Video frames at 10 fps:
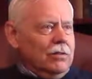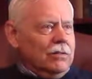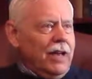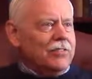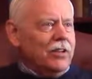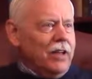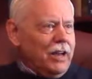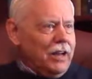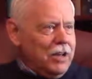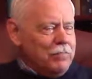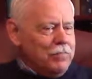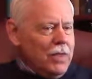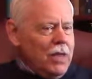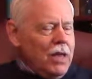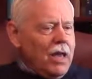That's the nickname.
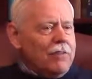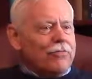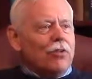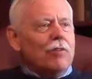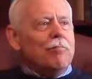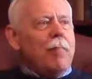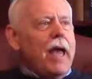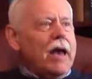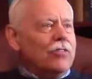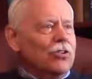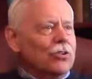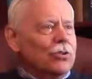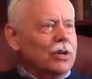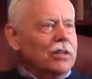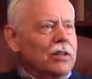And for
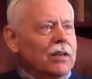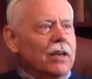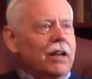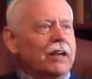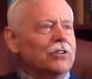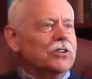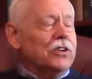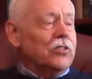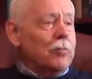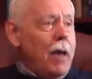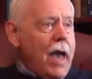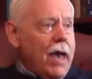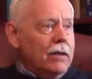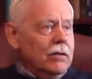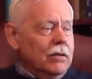Matthew, in English, it's
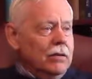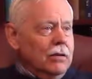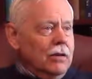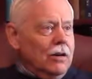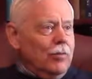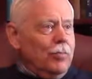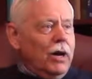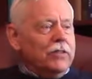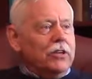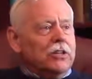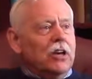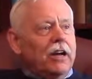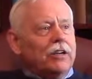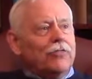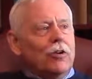Matt. But the
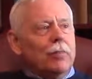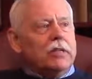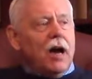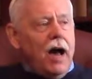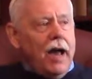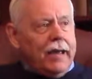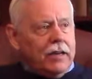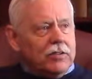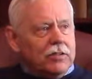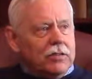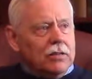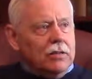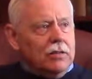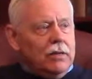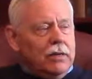Dutch for Matthias
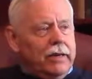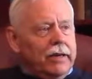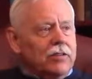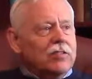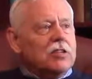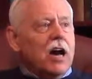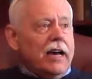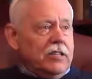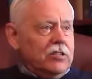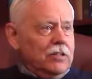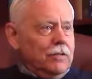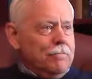is Thijs.